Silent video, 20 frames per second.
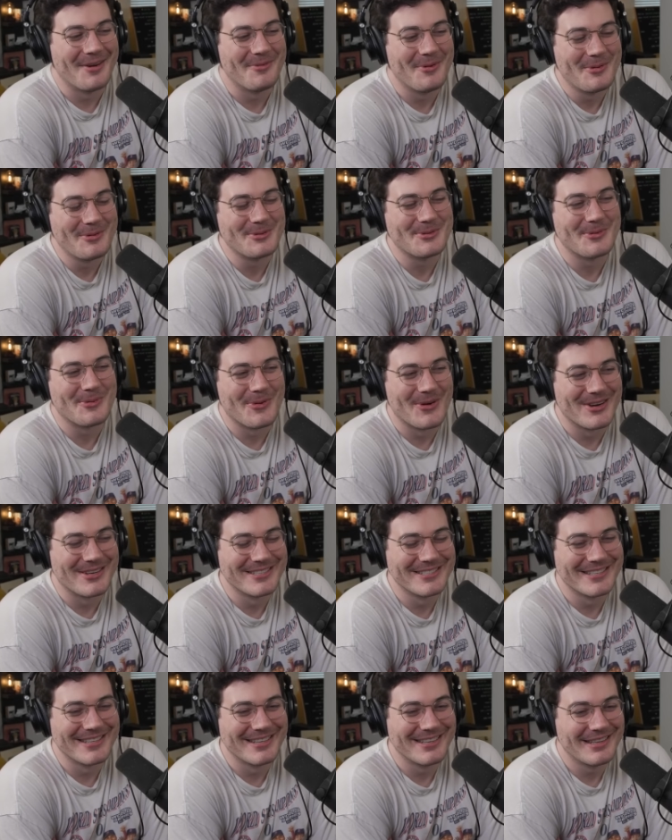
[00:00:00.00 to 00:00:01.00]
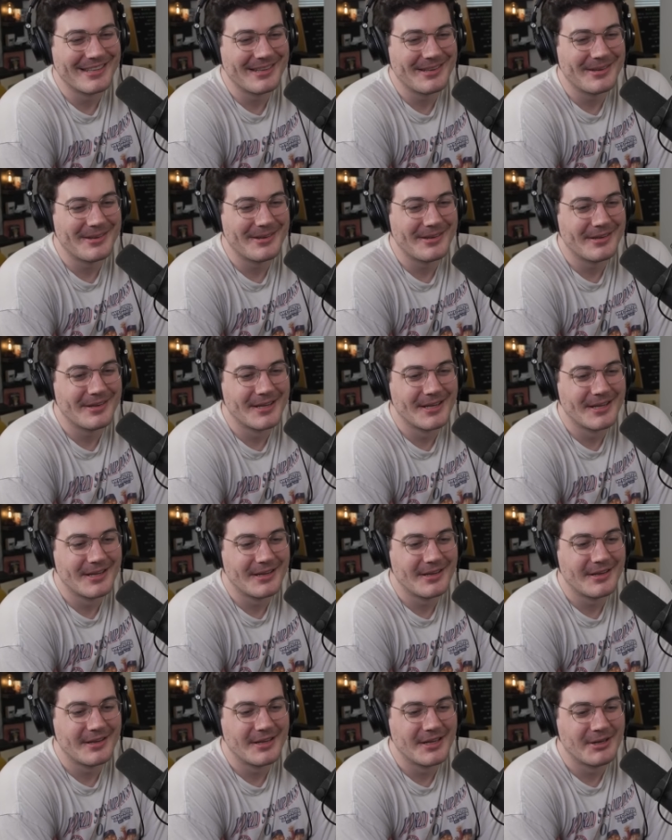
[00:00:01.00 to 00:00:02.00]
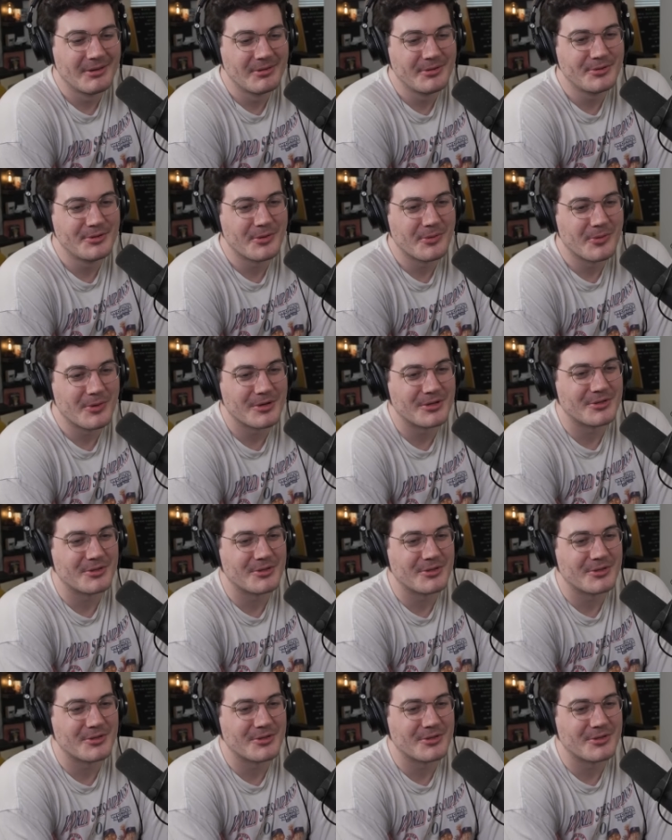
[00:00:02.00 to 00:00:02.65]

what was your worst? What was your worst